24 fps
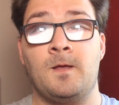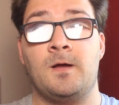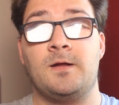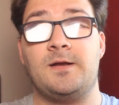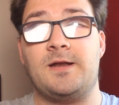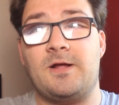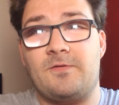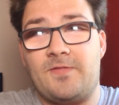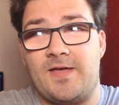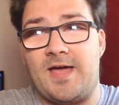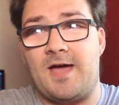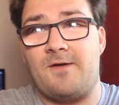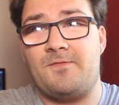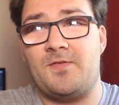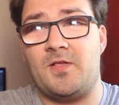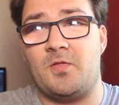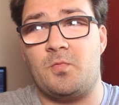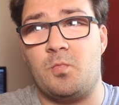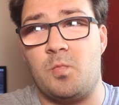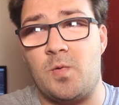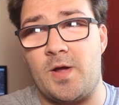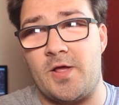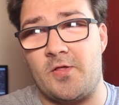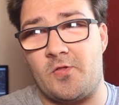Now they have
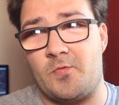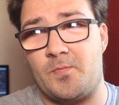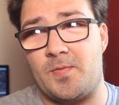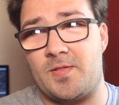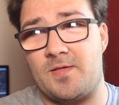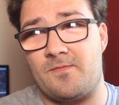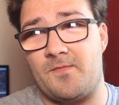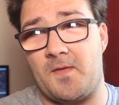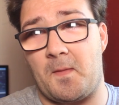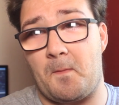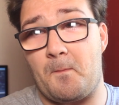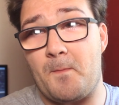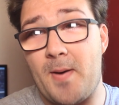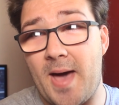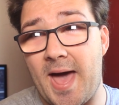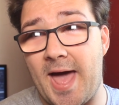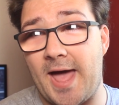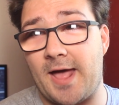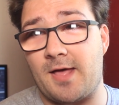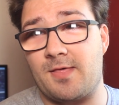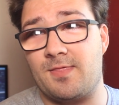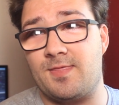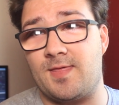this weird specific pack